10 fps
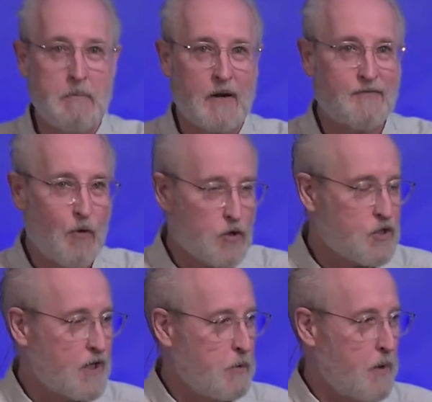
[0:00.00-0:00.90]
But
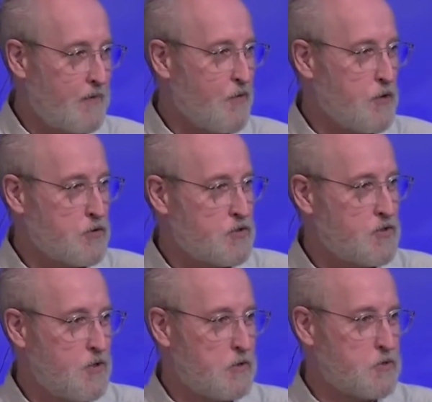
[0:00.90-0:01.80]
unfortunately, whatever
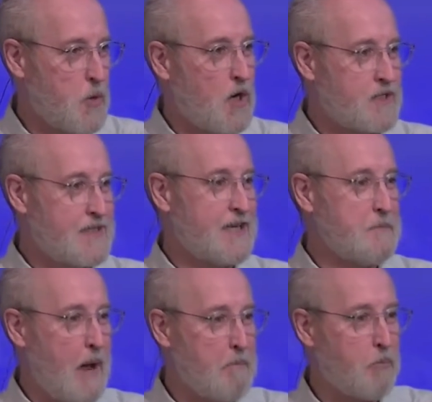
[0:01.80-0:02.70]
those drugs did
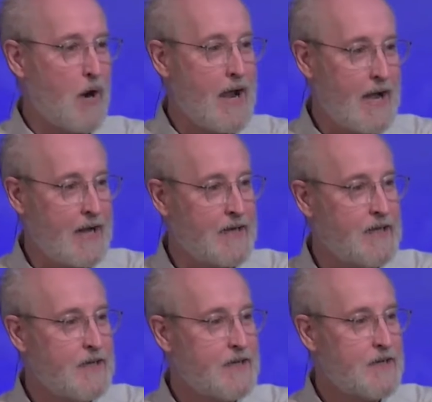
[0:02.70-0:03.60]
to my brain
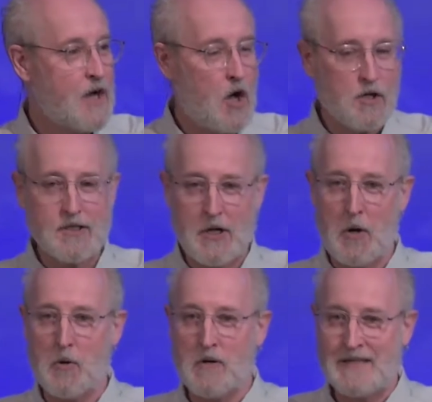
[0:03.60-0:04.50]

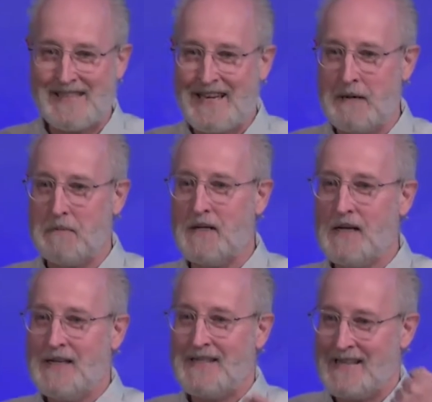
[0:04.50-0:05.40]
also seemed
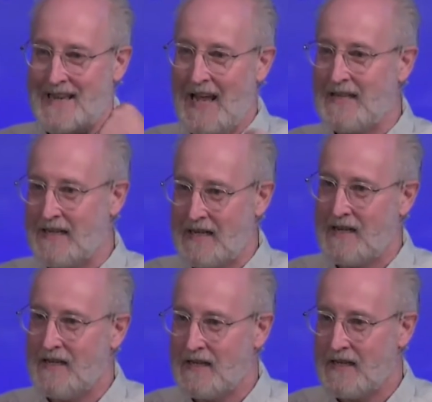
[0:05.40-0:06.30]
to
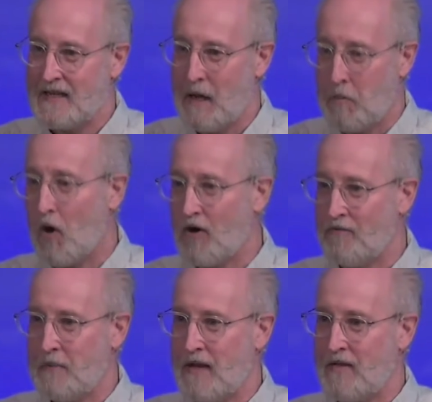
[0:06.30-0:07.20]
deaden a part
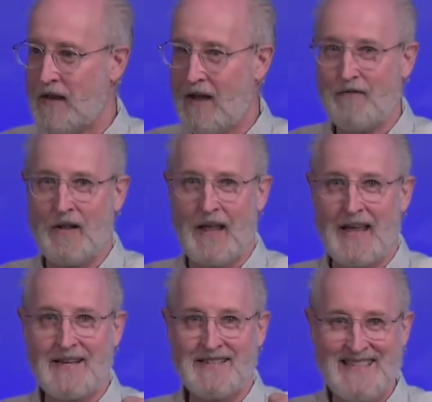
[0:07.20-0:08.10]
of me that I felt
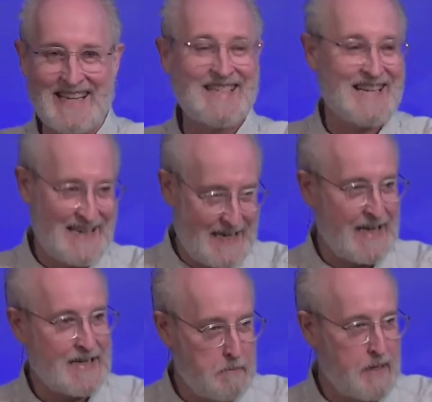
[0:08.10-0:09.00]
like didn't
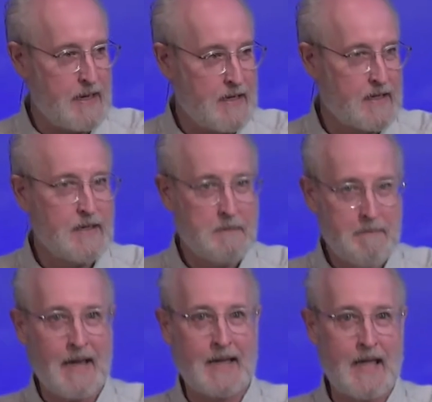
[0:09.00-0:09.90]
need to be
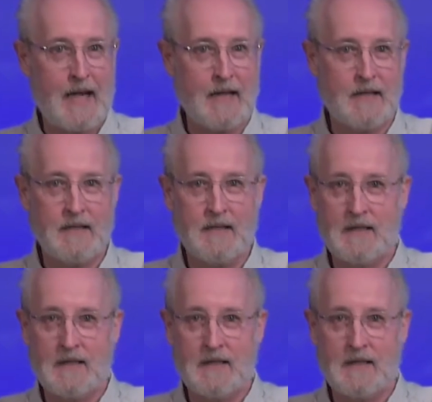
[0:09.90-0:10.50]
medicated.